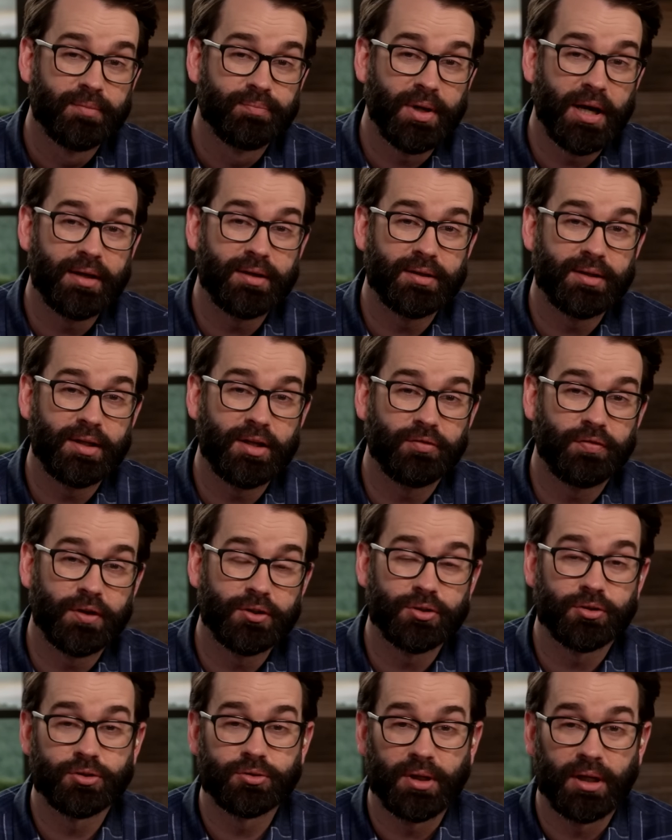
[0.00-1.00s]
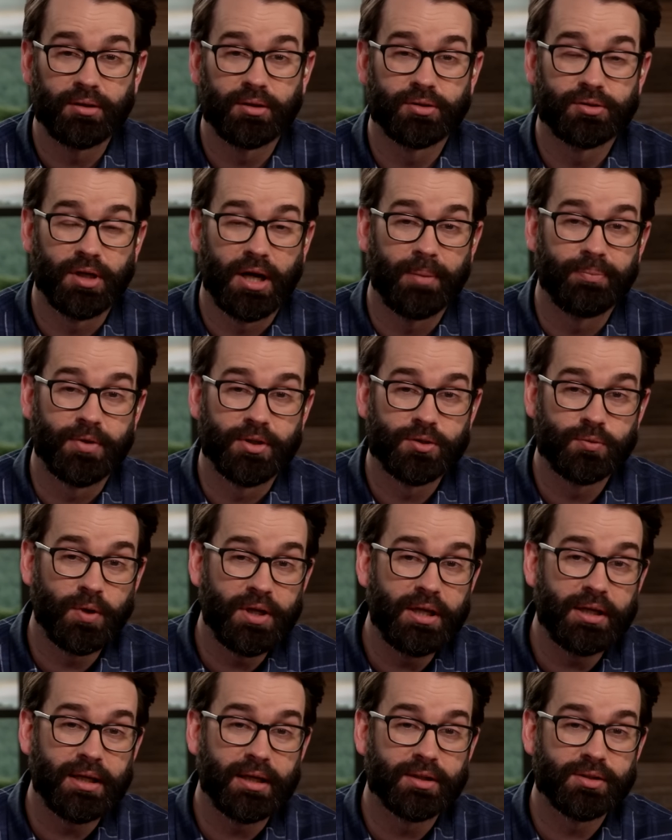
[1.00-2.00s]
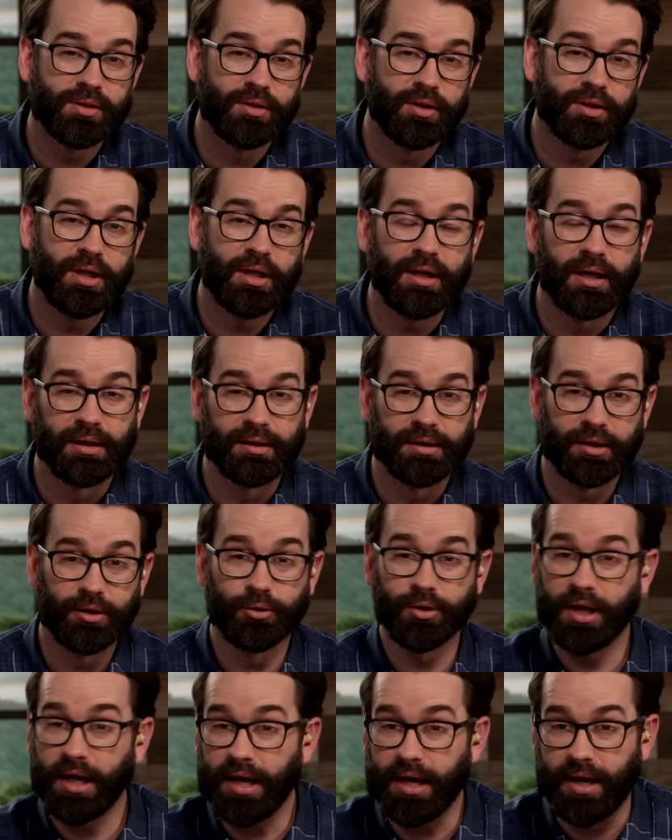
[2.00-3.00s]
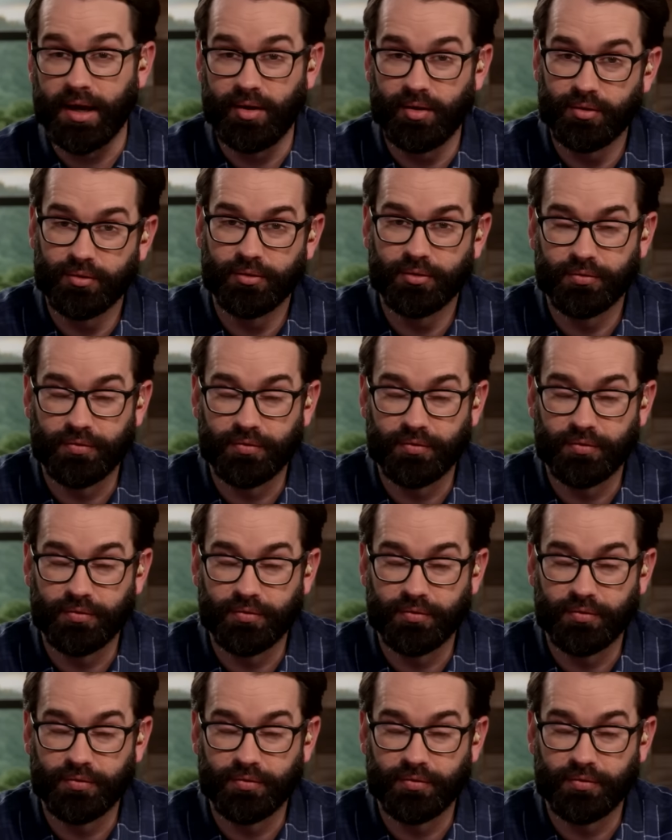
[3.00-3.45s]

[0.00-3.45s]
but the official trailer dropped this week, and it's looking a little gay.